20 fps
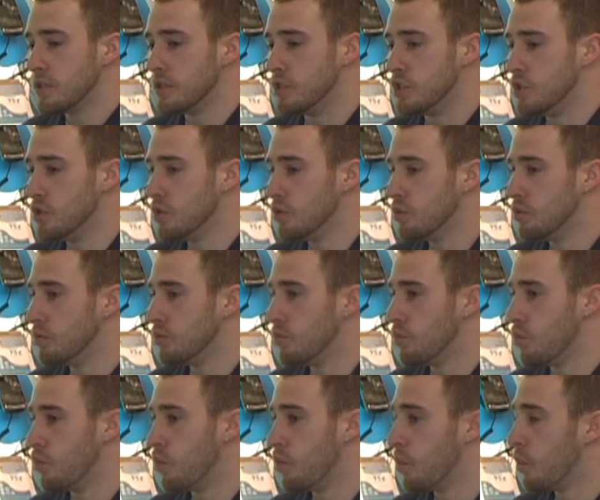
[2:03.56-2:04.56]
do you,
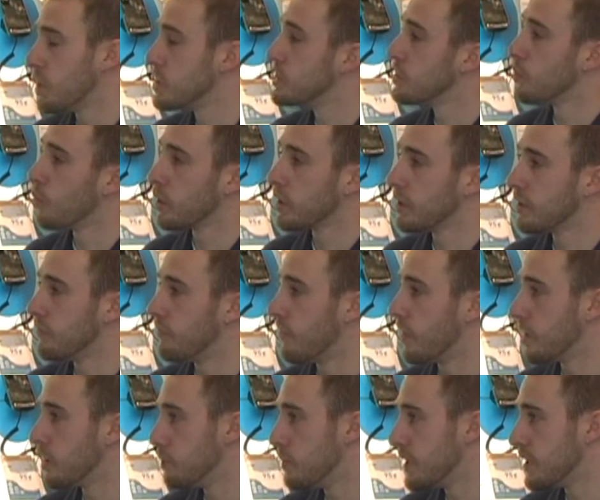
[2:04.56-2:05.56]
what's your working
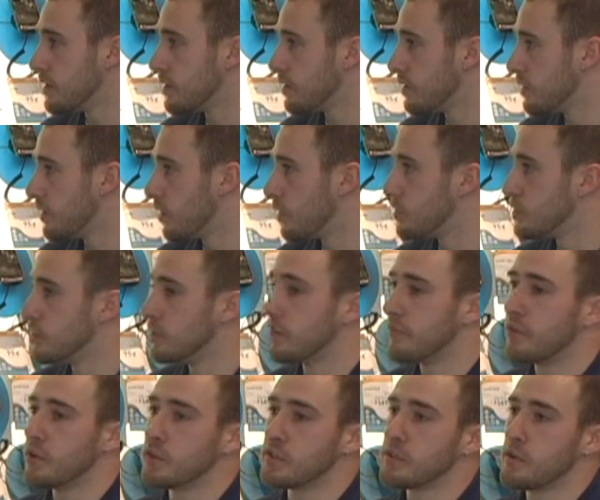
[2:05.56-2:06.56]
environment? You know, do,
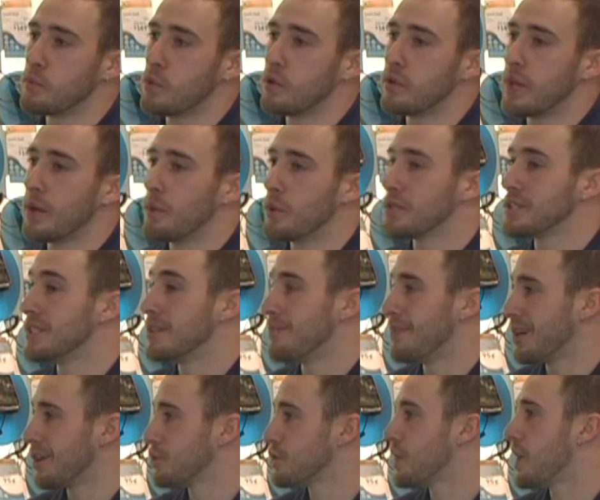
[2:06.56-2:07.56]
if you're someone that works in a
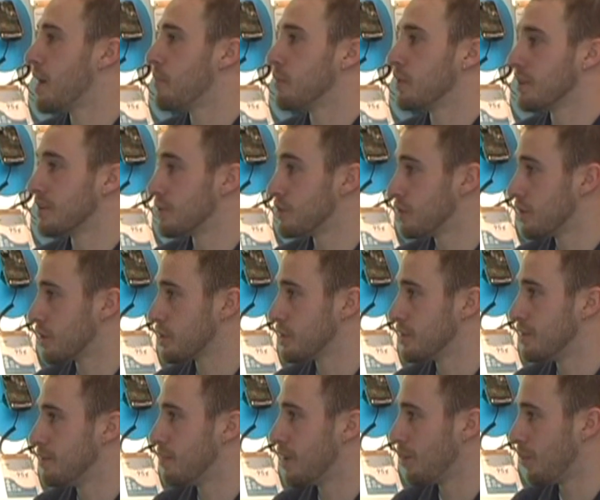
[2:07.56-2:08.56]
metal shop or
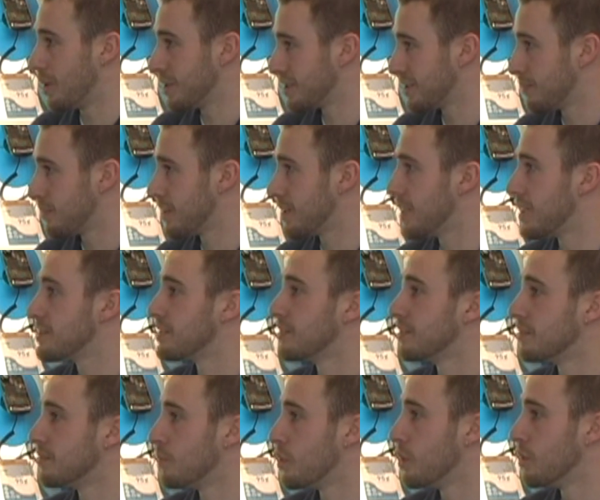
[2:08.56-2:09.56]
construction, you might want something that's a
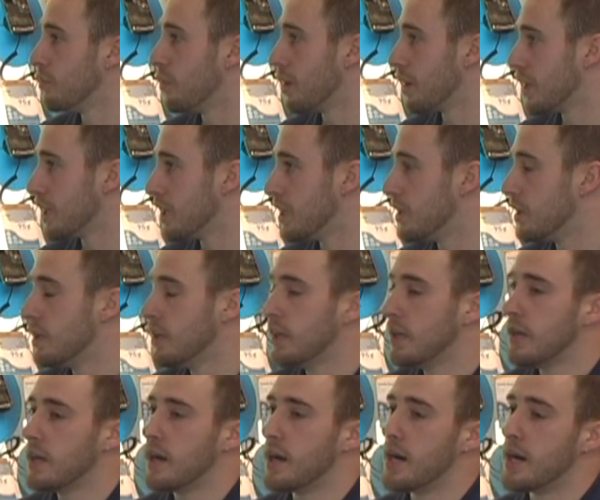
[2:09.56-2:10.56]
little more rugged.
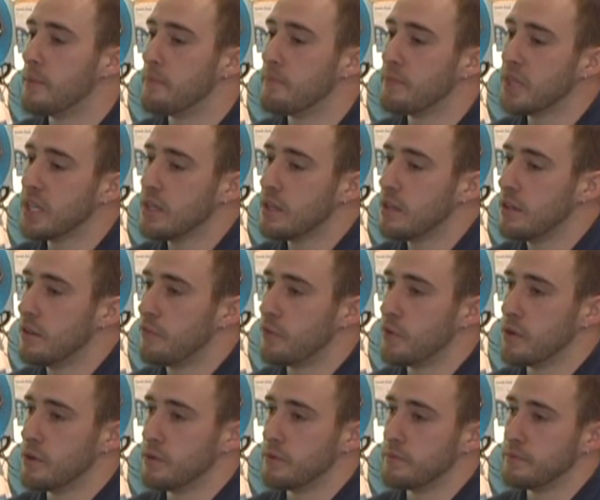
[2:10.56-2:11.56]
Um, if
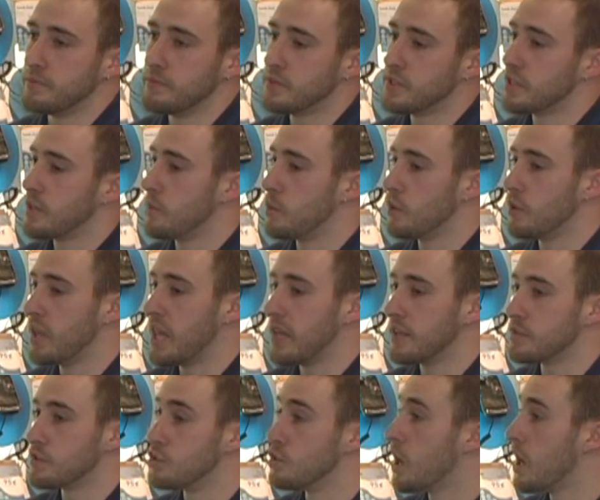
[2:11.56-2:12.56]
you're someone
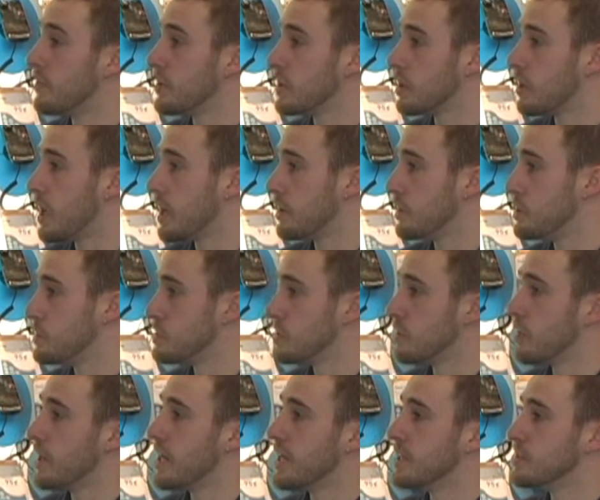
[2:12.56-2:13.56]
that's driving a lot or using
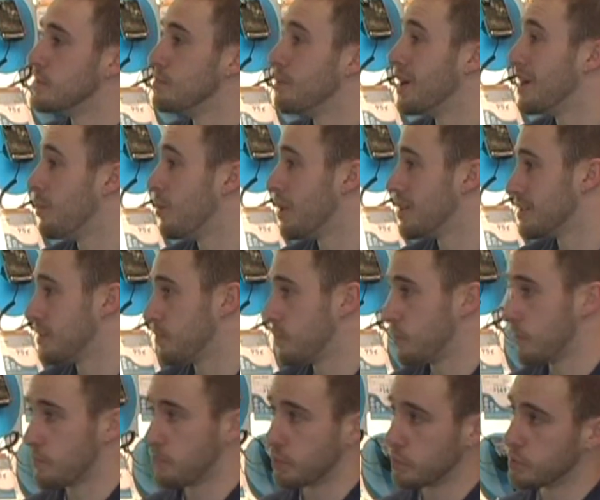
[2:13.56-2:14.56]
your hands, you might want something
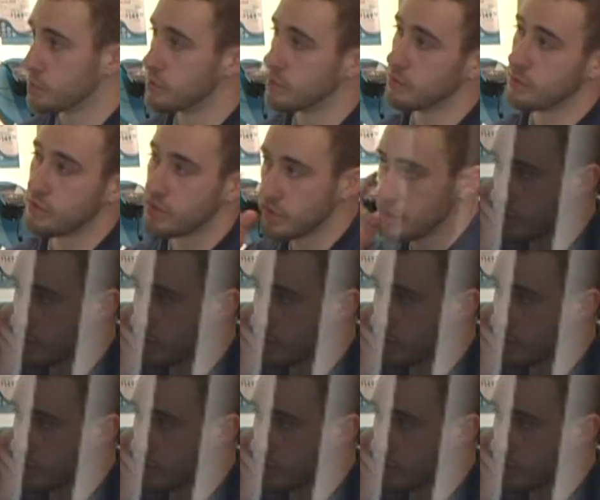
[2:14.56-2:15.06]
with Bluetooth so